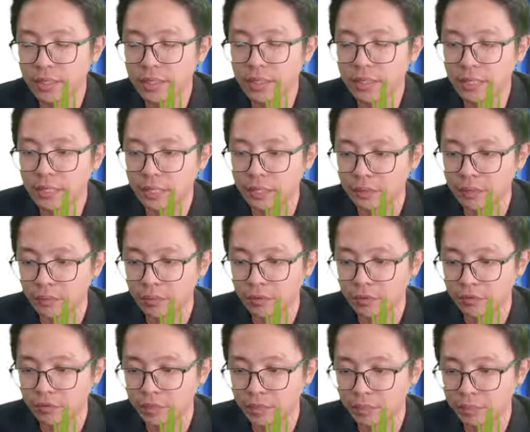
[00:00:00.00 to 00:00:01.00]
I want to
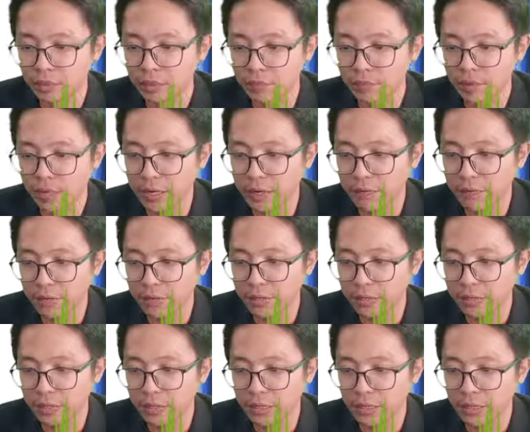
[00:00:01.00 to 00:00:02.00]
rub off
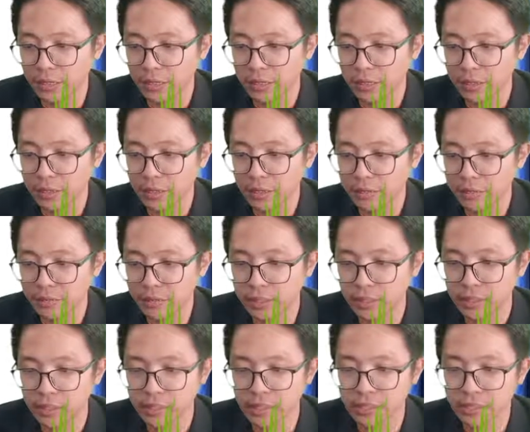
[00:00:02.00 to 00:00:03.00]
everything. This
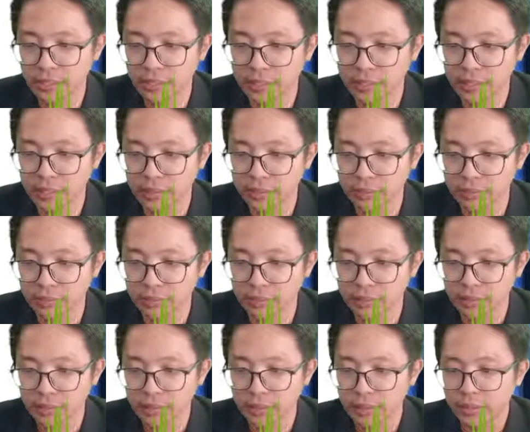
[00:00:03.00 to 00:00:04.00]
one, yeah.
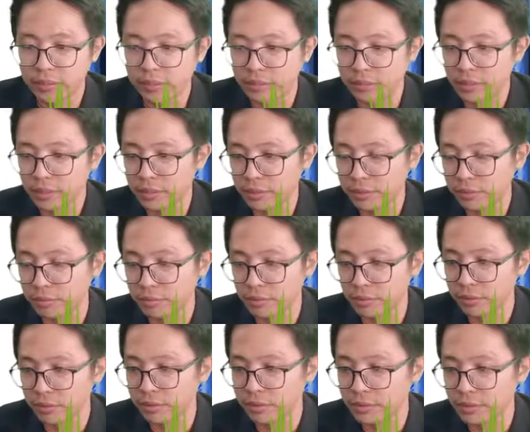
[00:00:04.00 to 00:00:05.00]
Do I need to
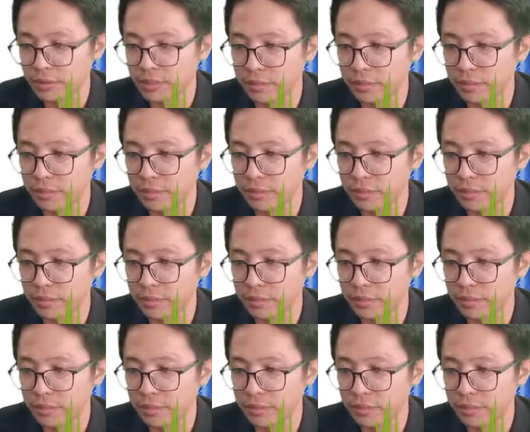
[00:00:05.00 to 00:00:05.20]
disturb